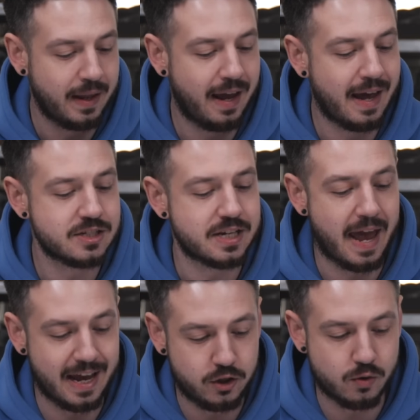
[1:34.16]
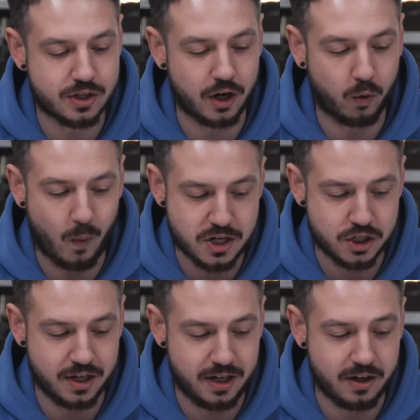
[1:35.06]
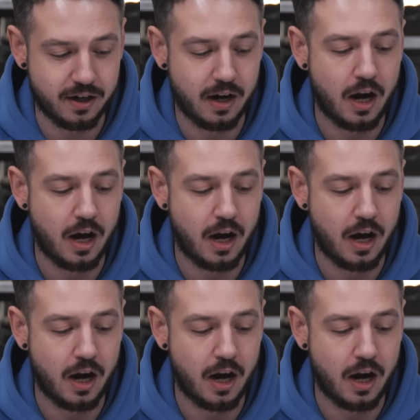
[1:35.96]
and end user questionnaire,